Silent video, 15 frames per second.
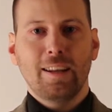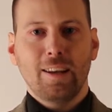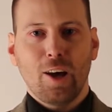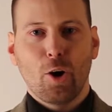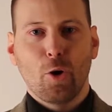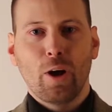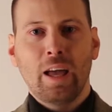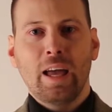
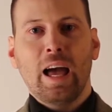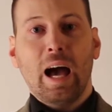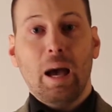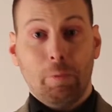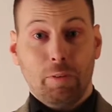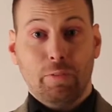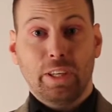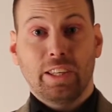Hello,
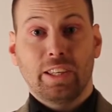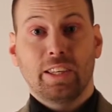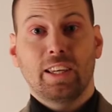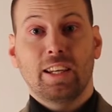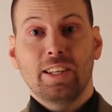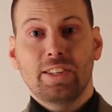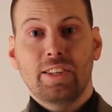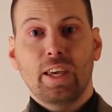I'm Yevgeni
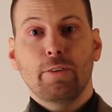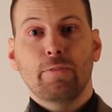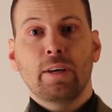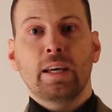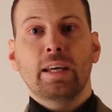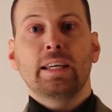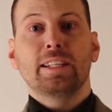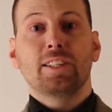
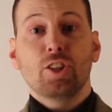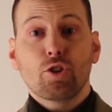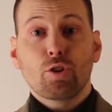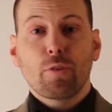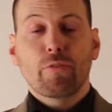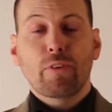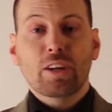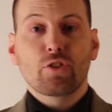Yeliseyev, a
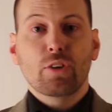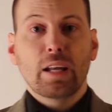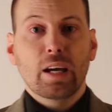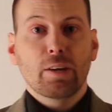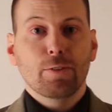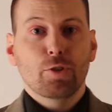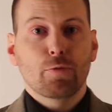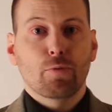teacher of Russian
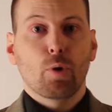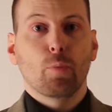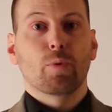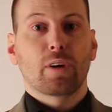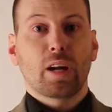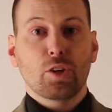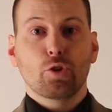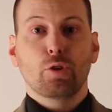language
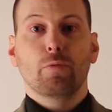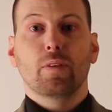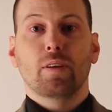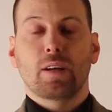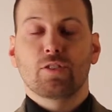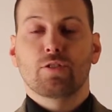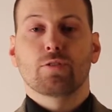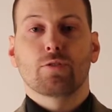from
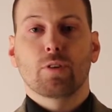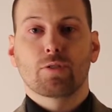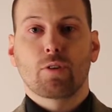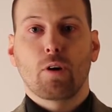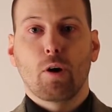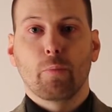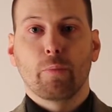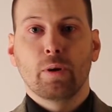
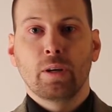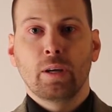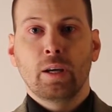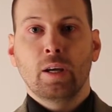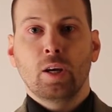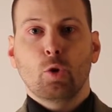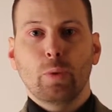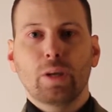RussianwithRussian.com.
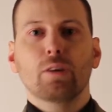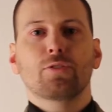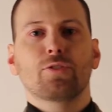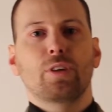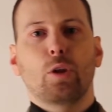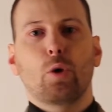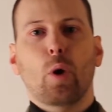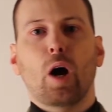We
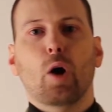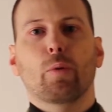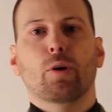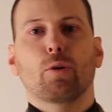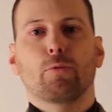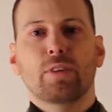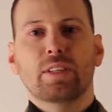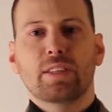continue our
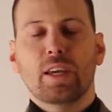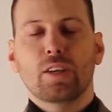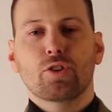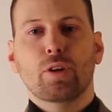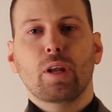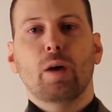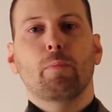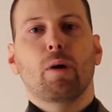
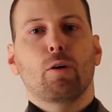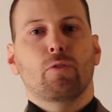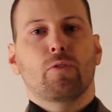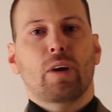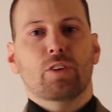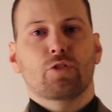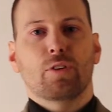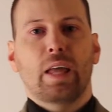conversation about
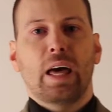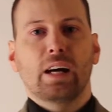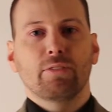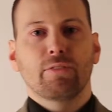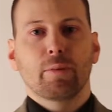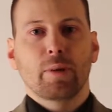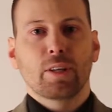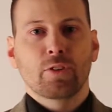the Russian
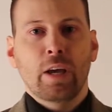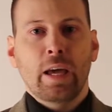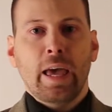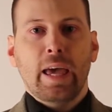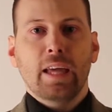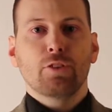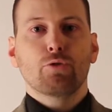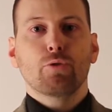alphabet,
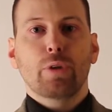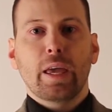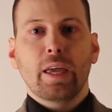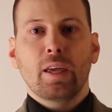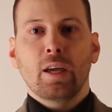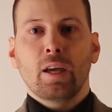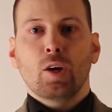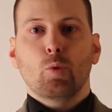and
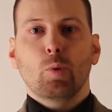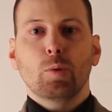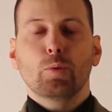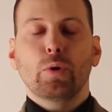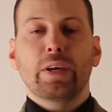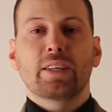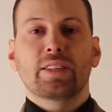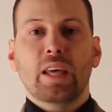today we
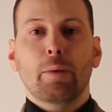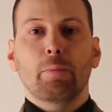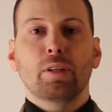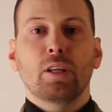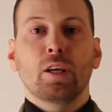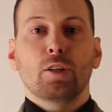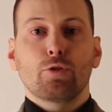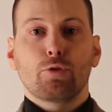will
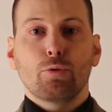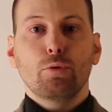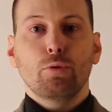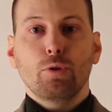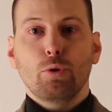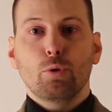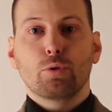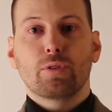examine two
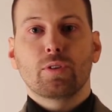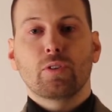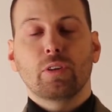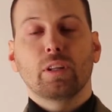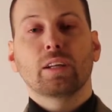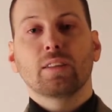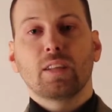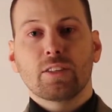new
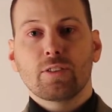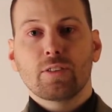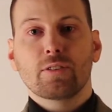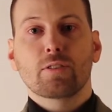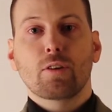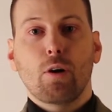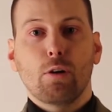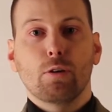Cyrillic
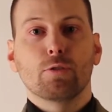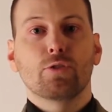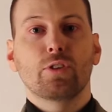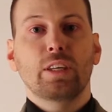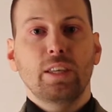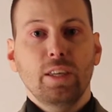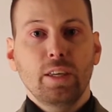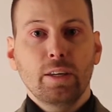letters
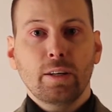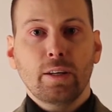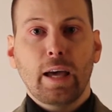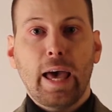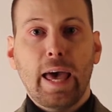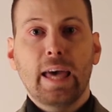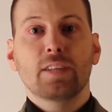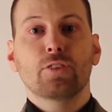called E
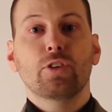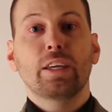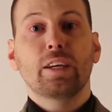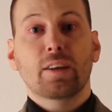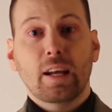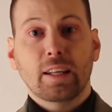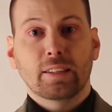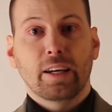and
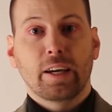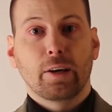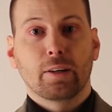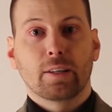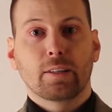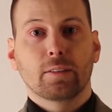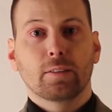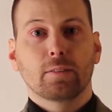Ikratka.